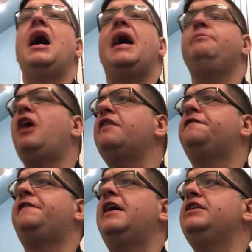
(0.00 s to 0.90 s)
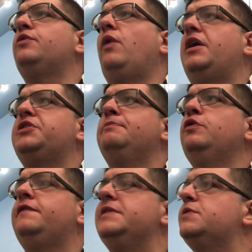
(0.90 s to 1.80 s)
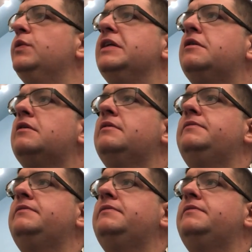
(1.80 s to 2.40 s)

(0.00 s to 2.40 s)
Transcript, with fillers: I'm not fun to watch movies with.